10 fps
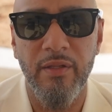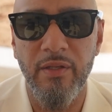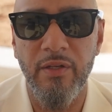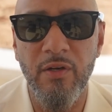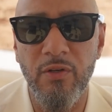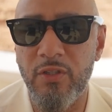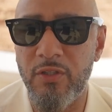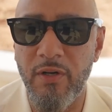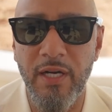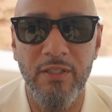The
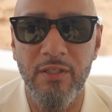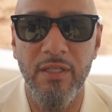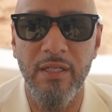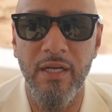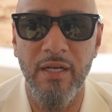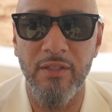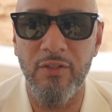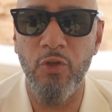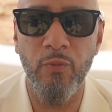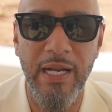store that's
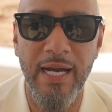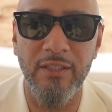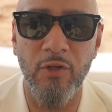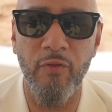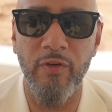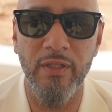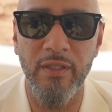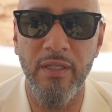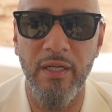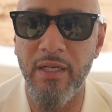2 blocks
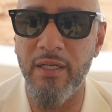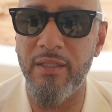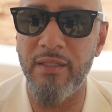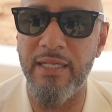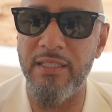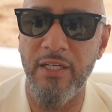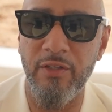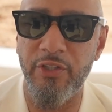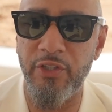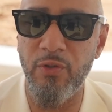over that
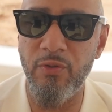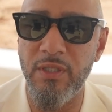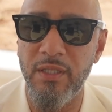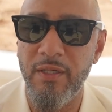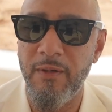sell the shoes?